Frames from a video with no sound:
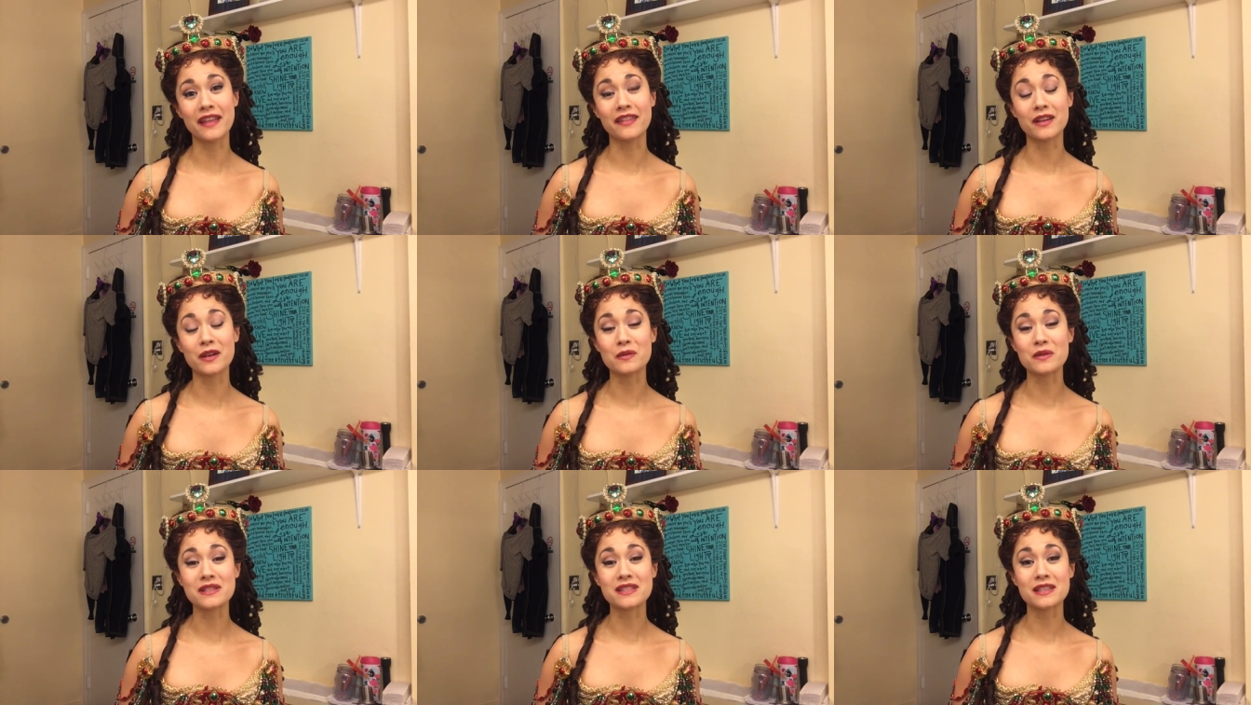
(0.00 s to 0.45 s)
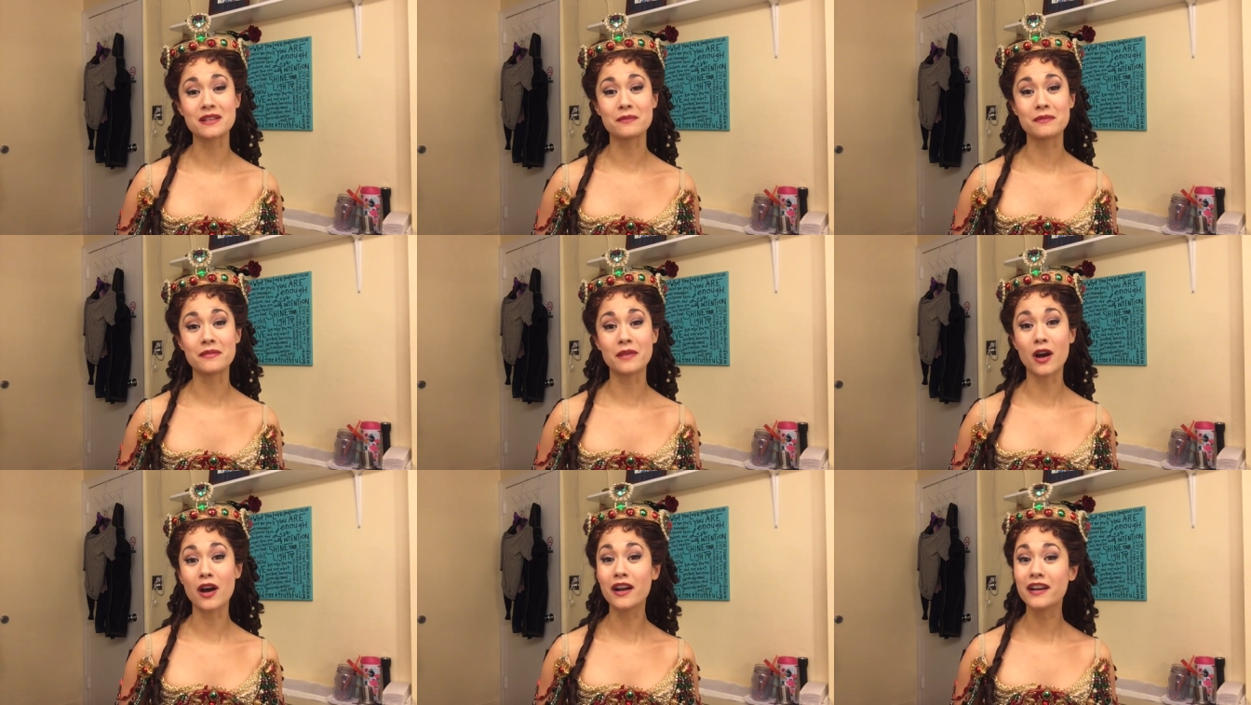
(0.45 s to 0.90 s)
and there were
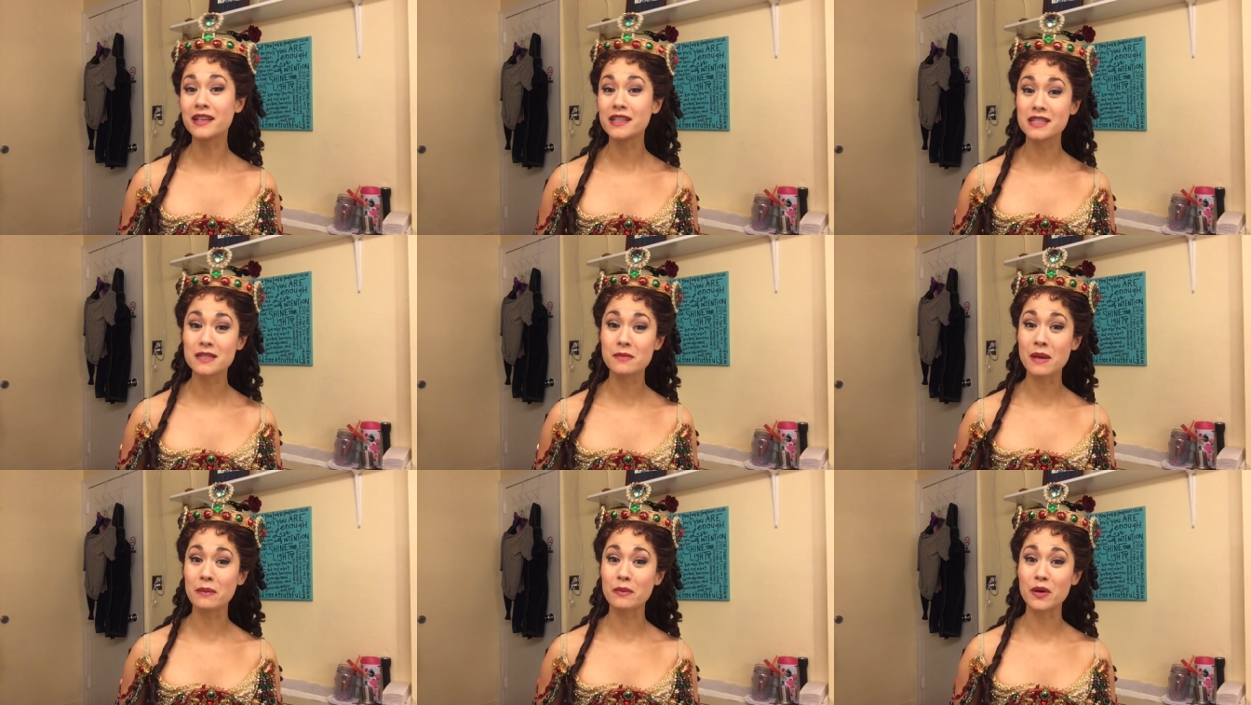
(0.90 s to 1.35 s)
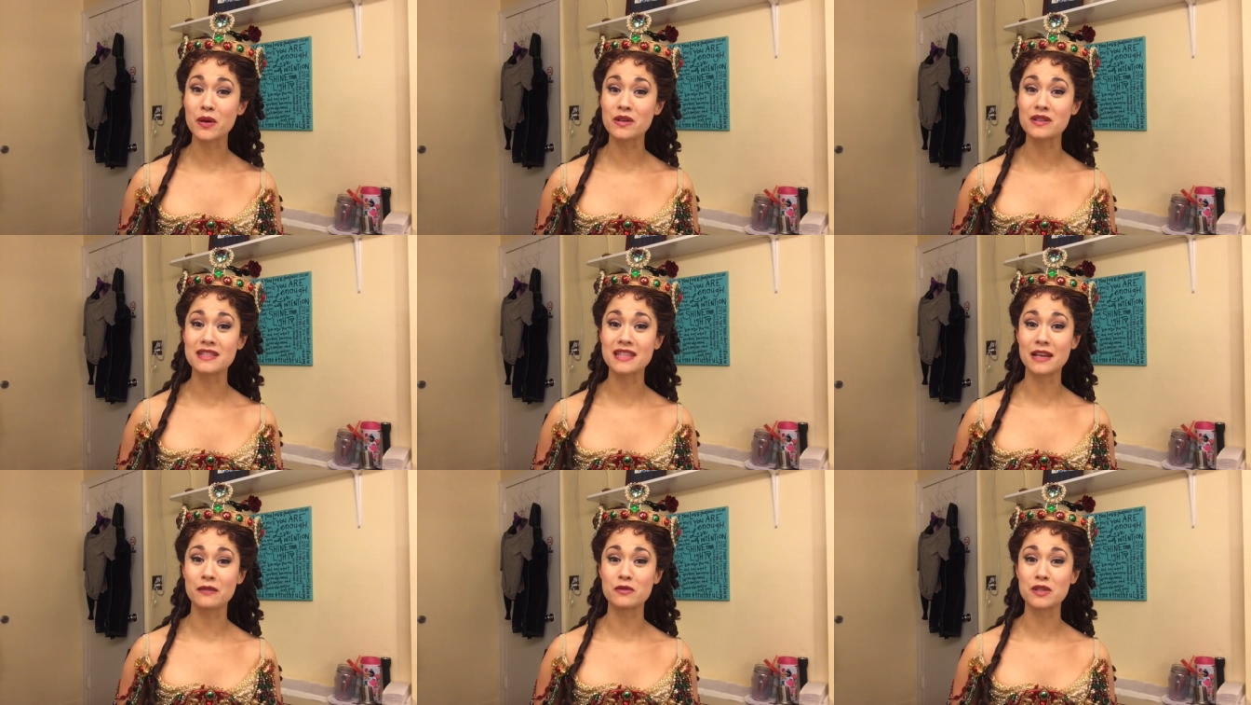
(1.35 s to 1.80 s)
some audience
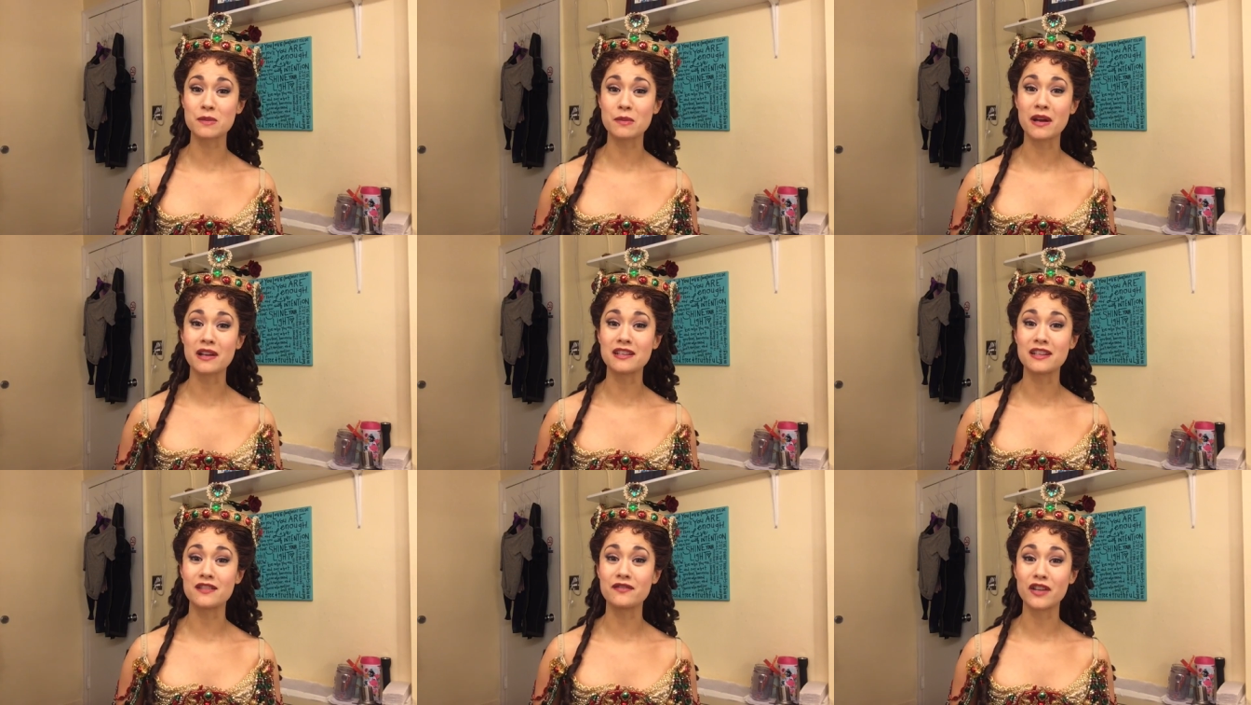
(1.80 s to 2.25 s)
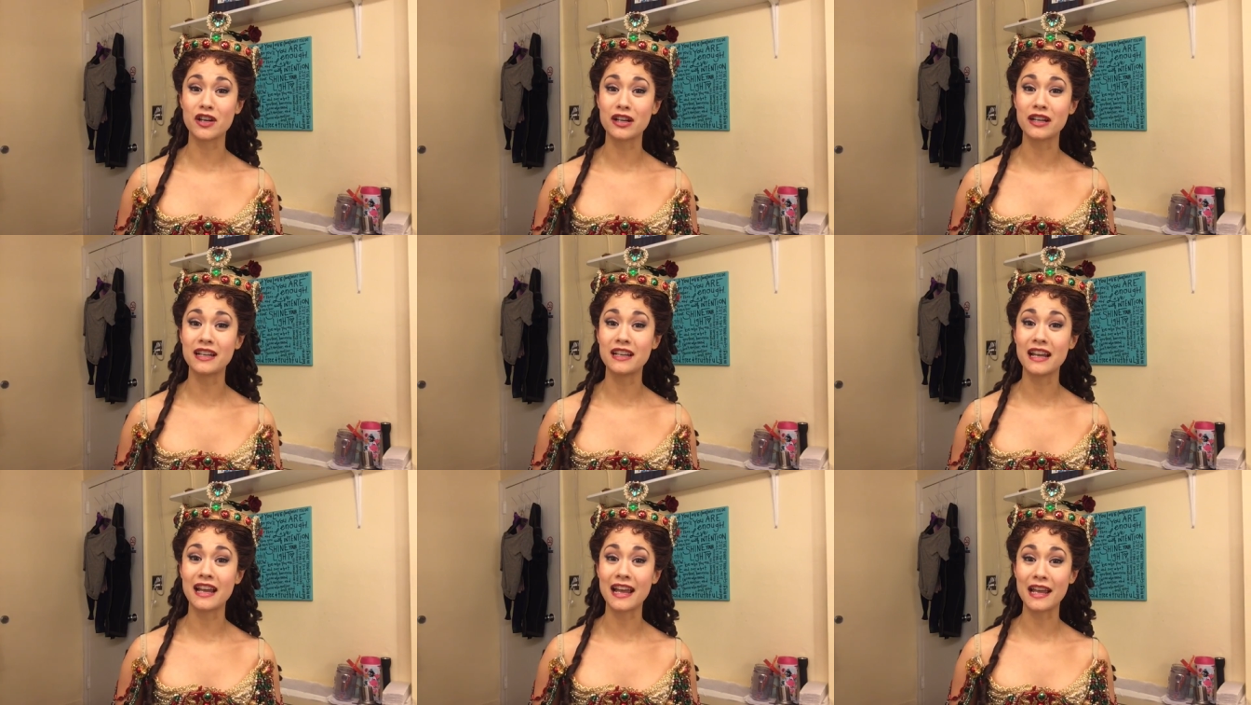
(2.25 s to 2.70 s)
members that responded
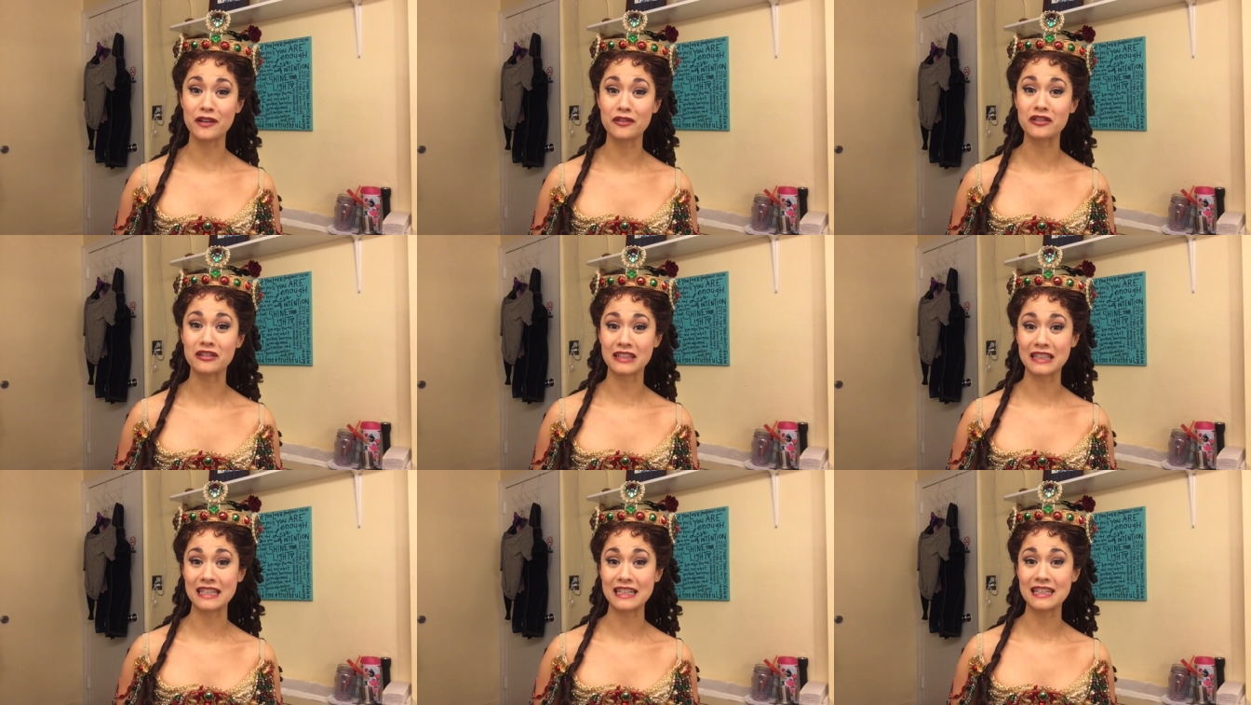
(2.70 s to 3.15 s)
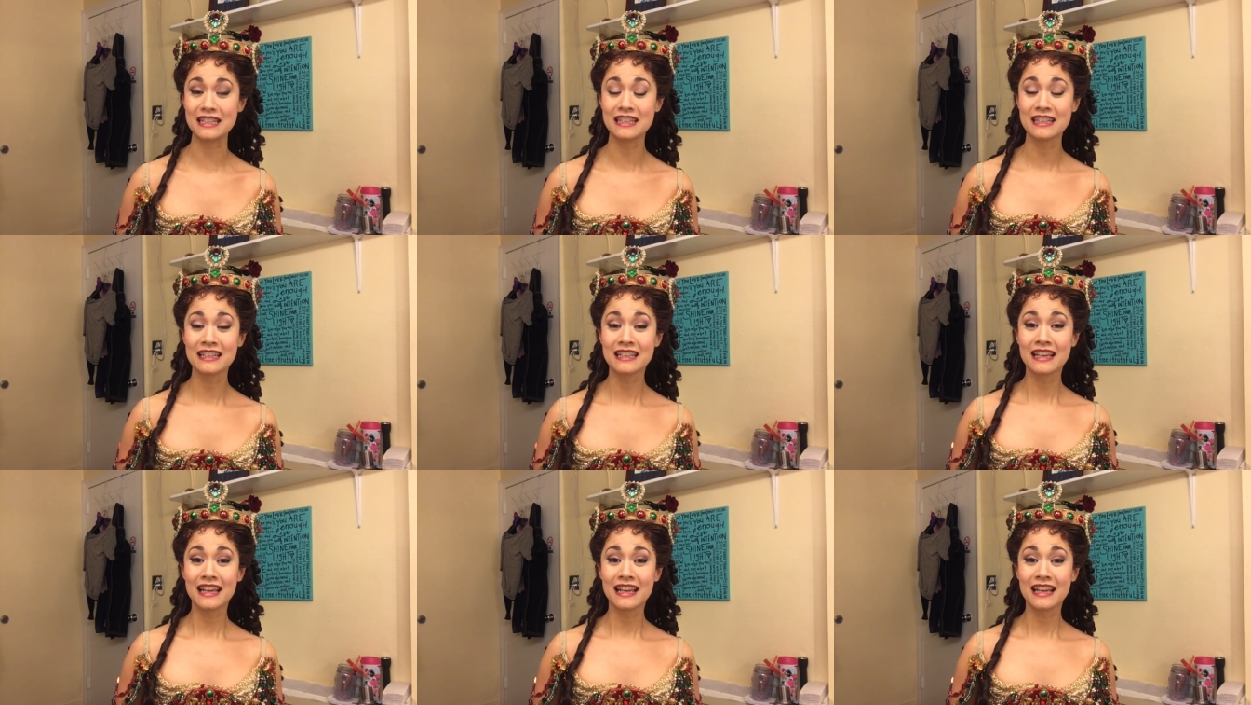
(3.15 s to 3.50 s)
very angrily